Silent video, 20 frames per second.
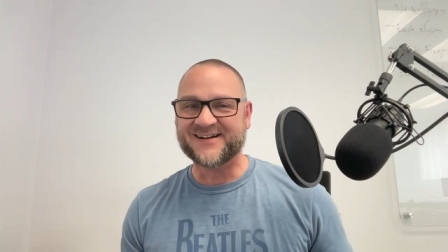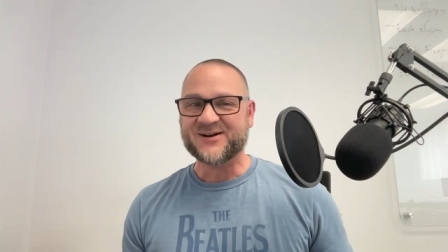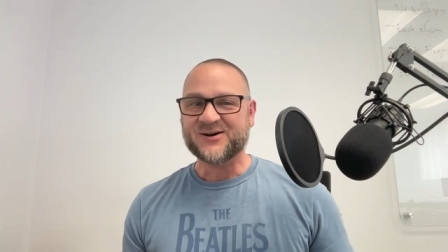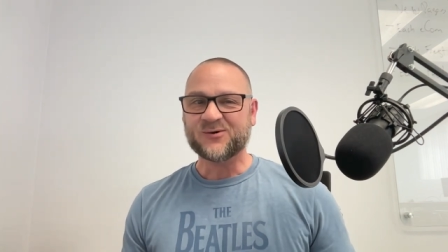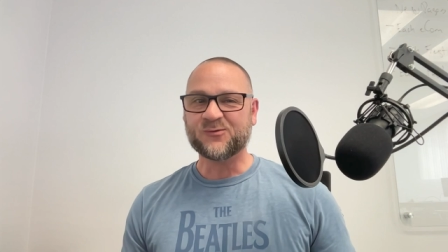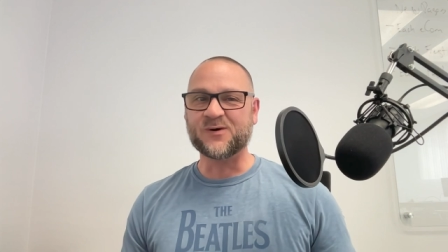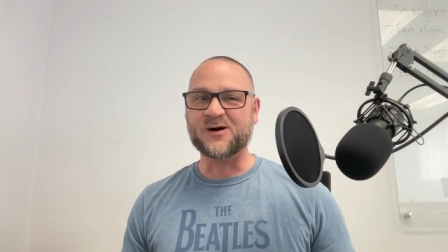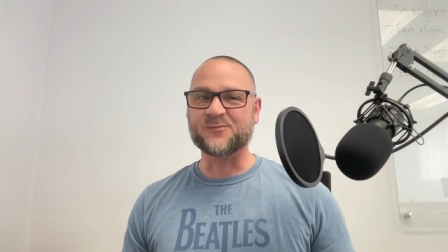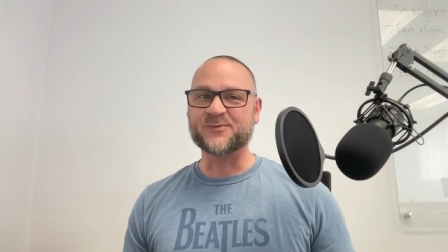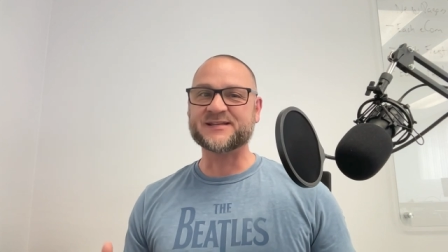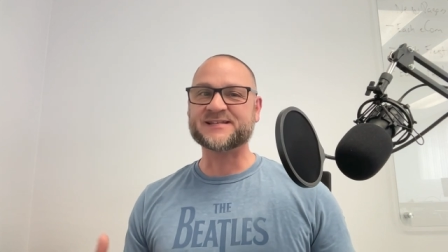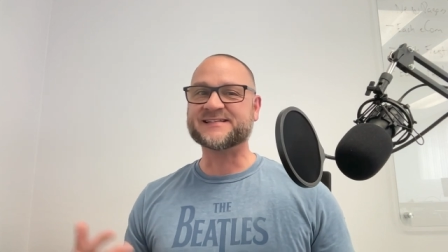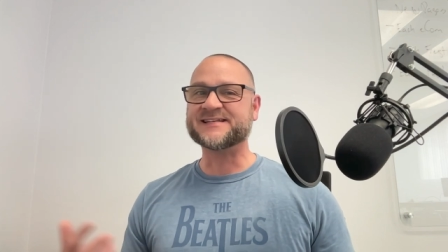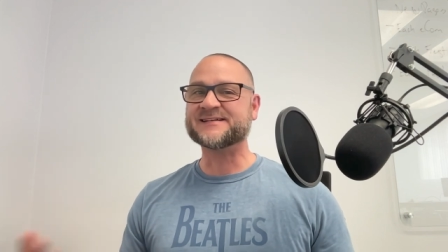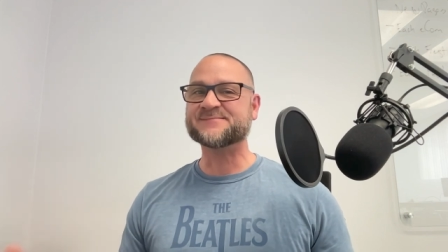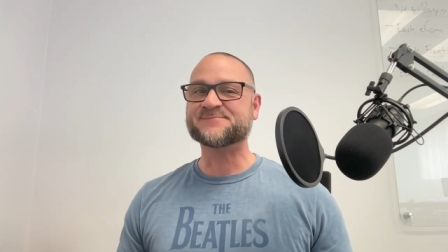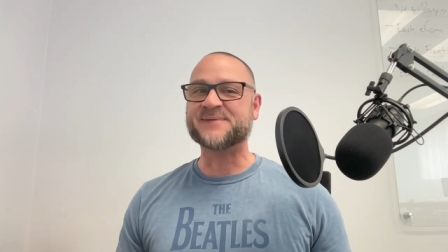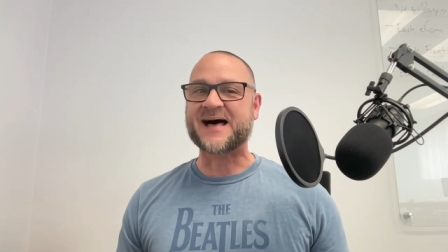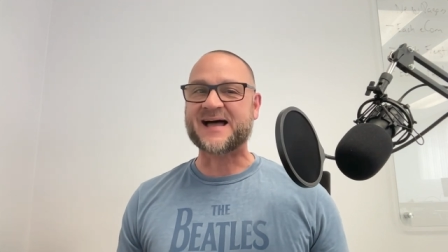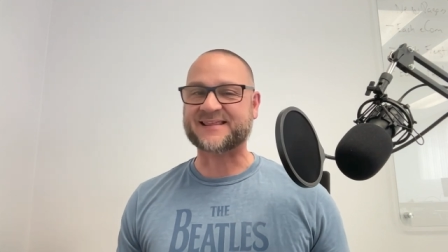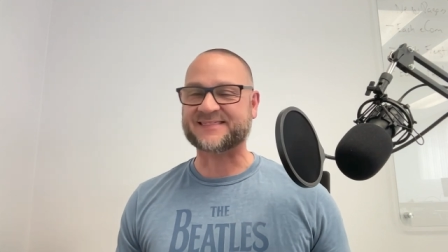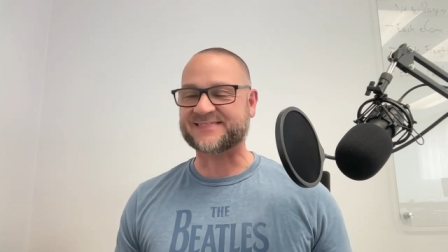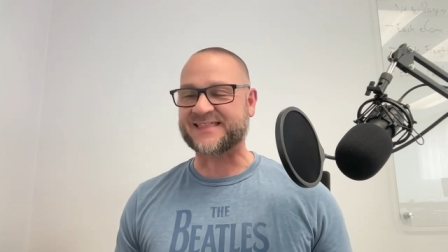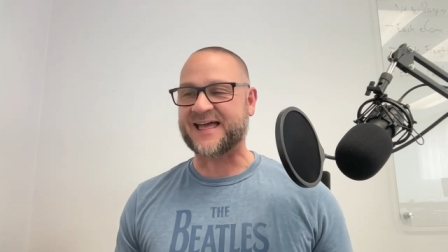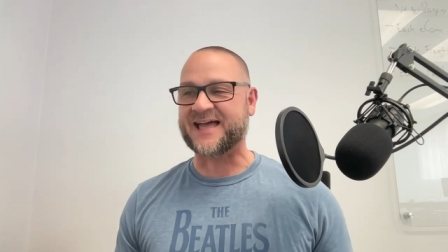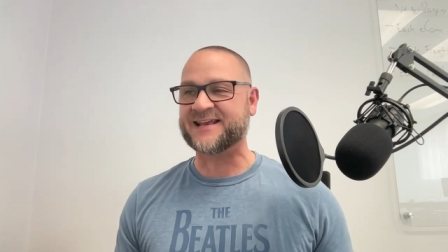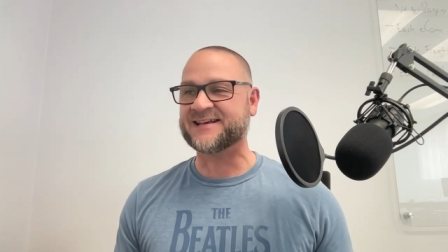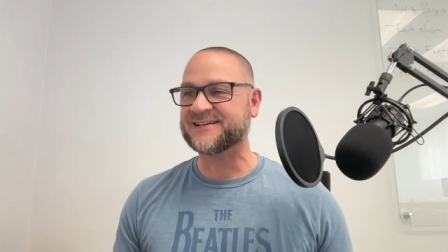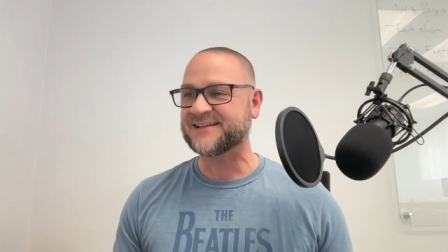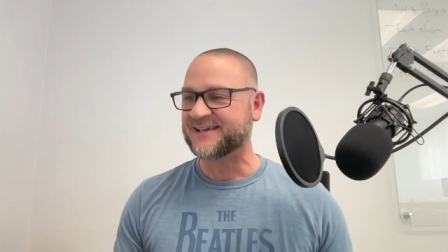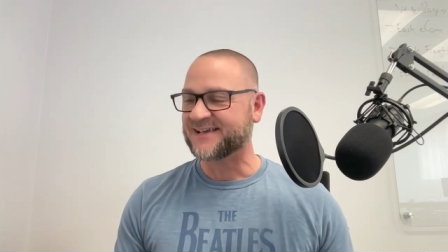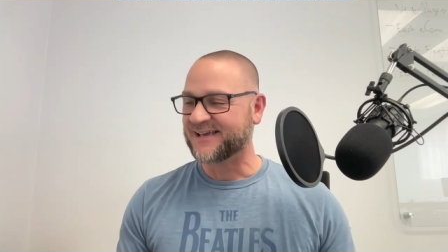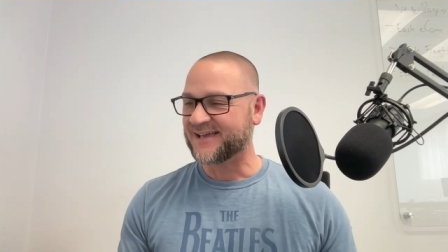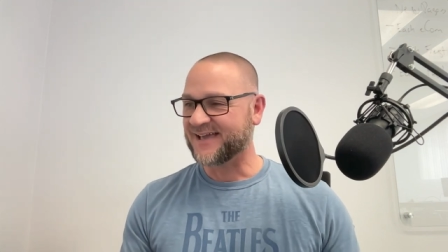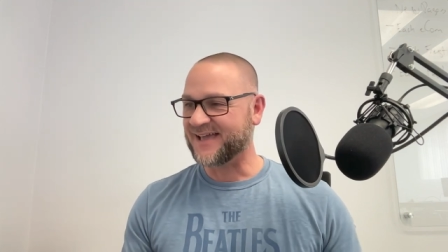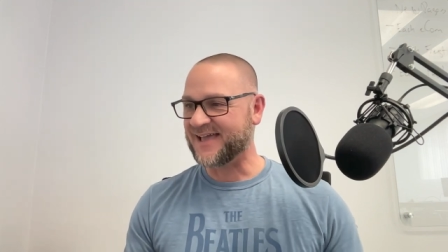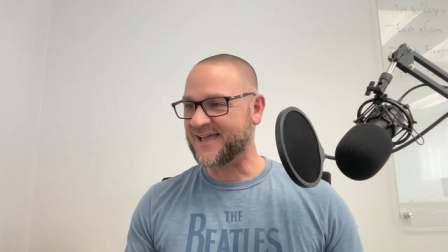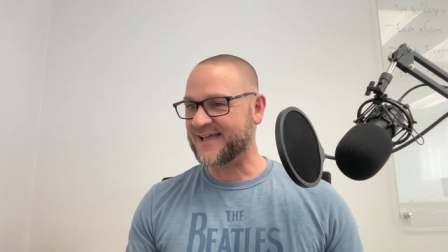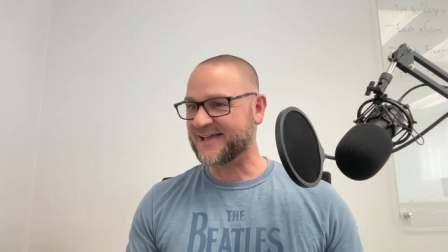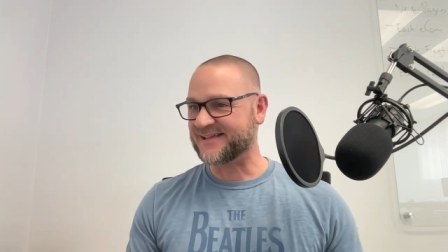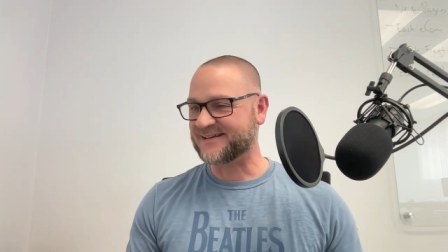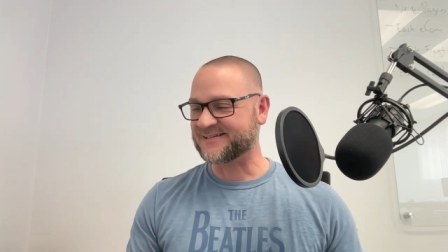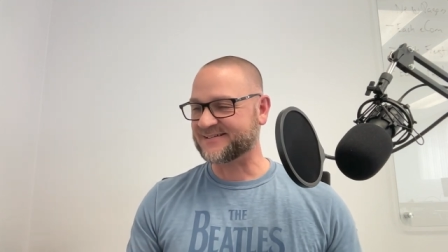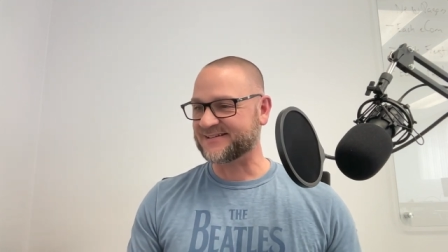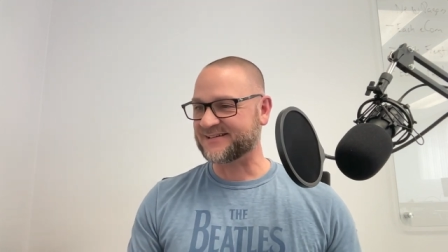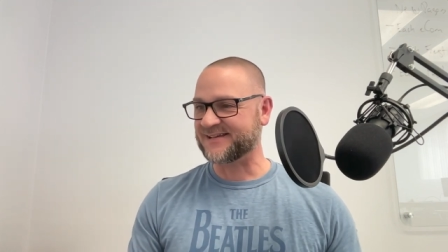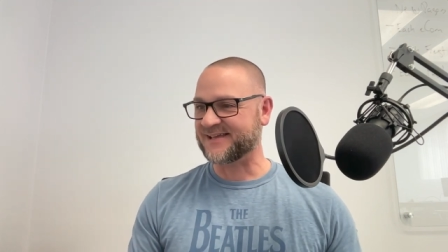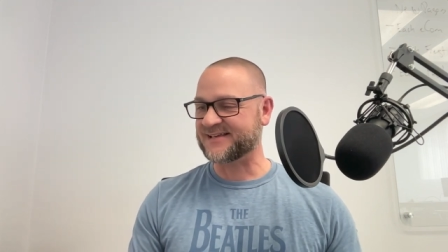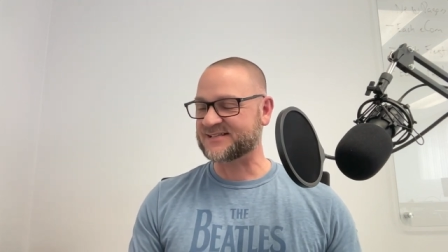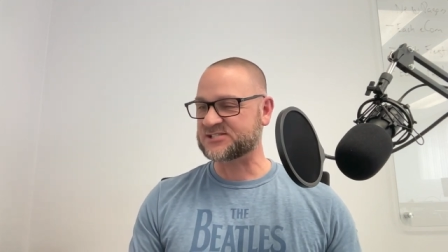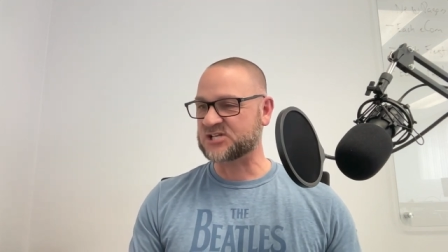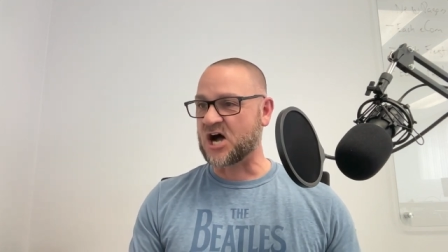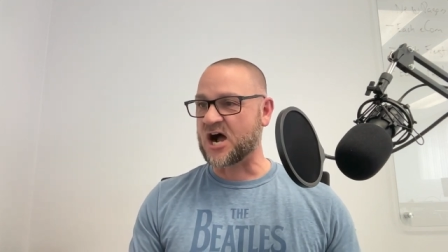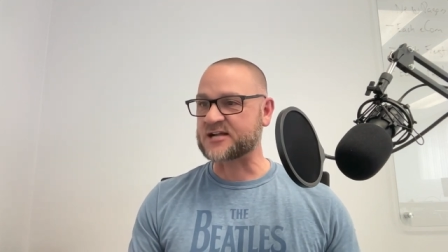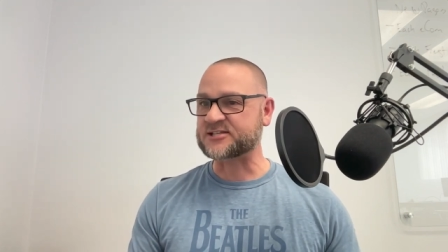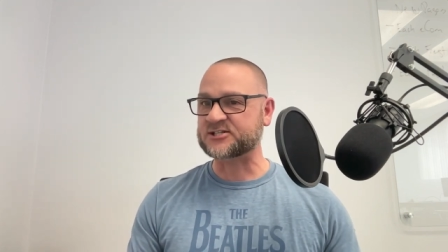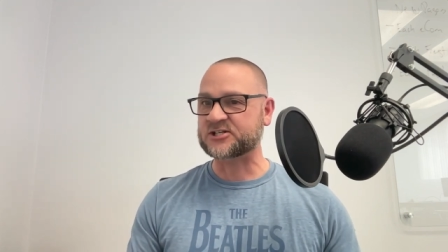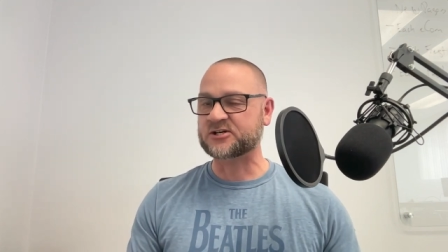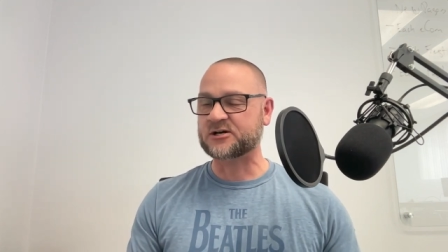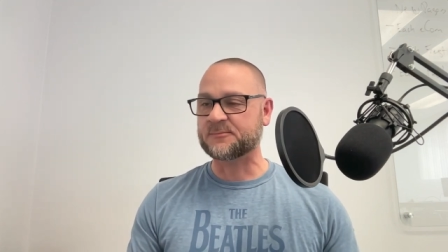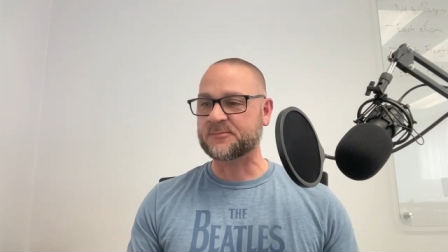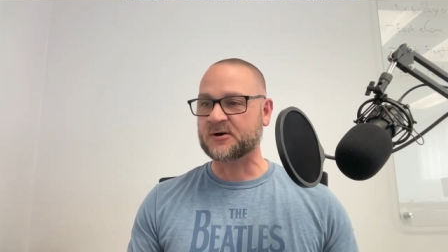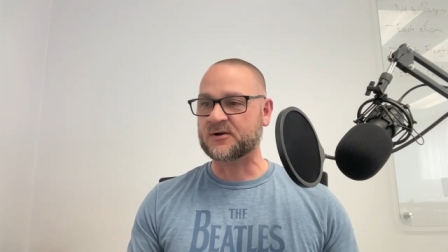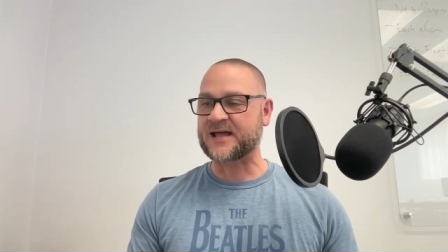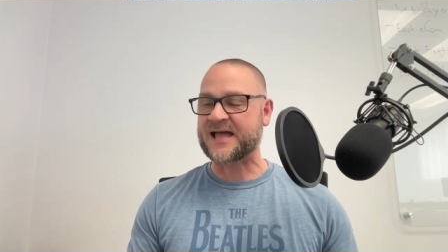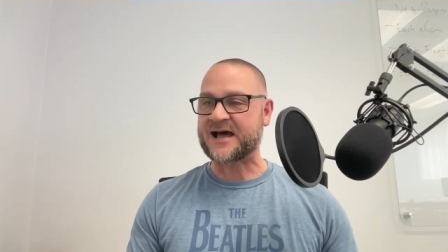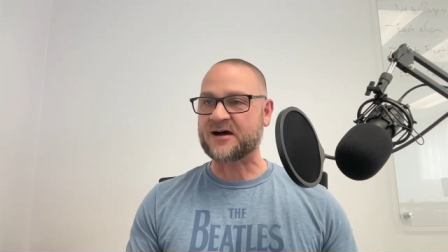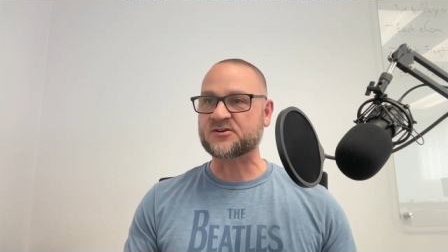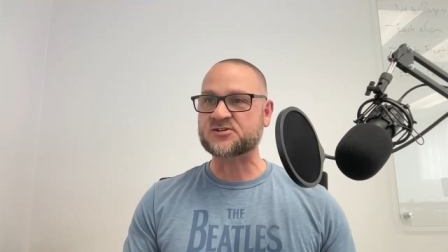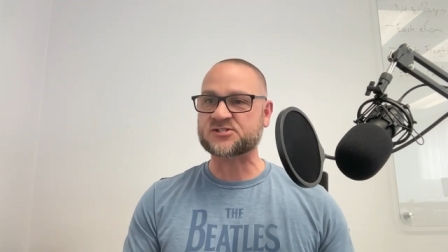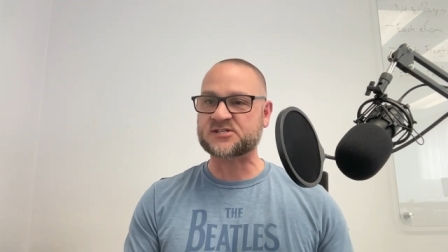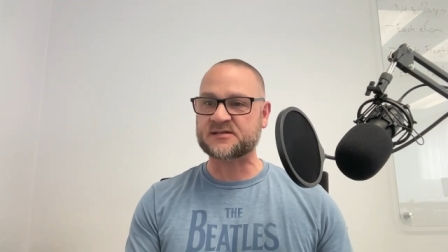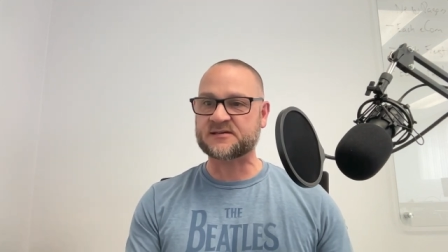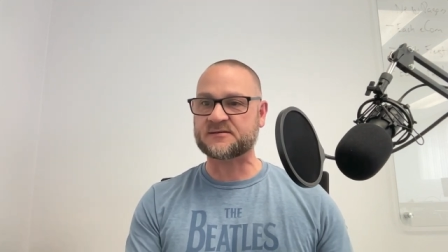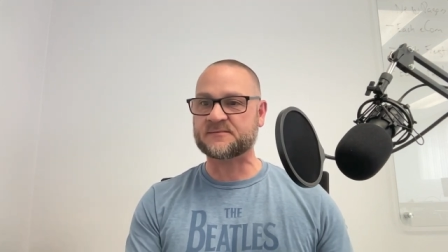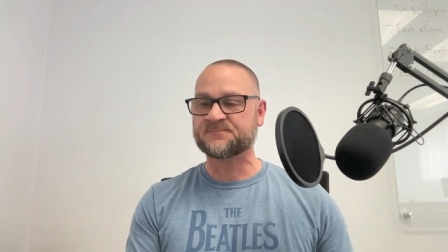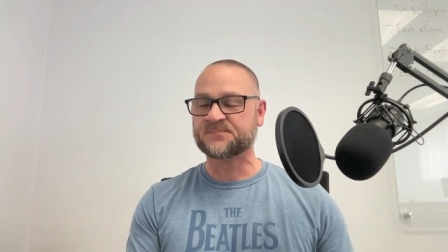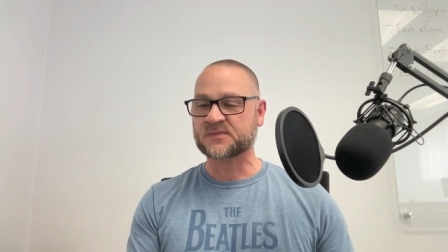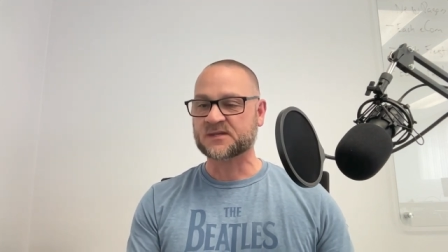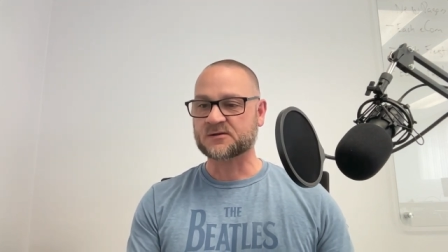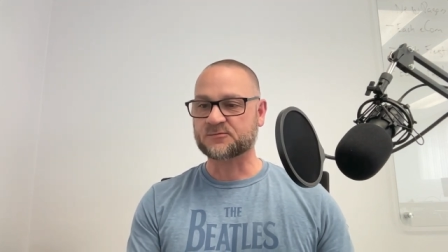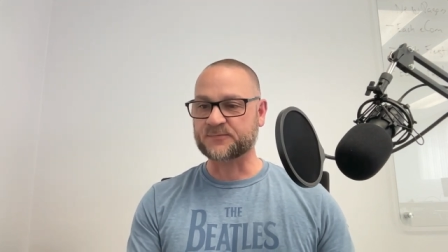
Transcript: what we did back then, and and talk to her about how she